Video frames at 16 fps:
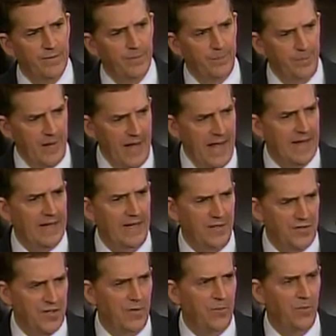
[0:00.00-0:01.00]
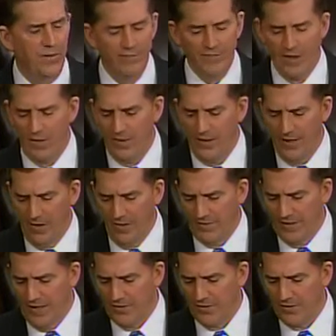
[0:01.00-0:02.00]
package that we're voting on,
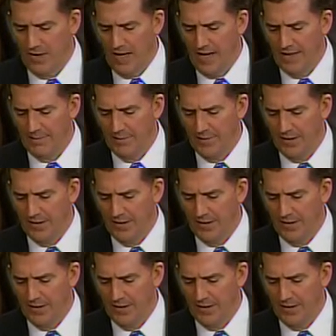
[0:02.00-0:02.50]
the underlying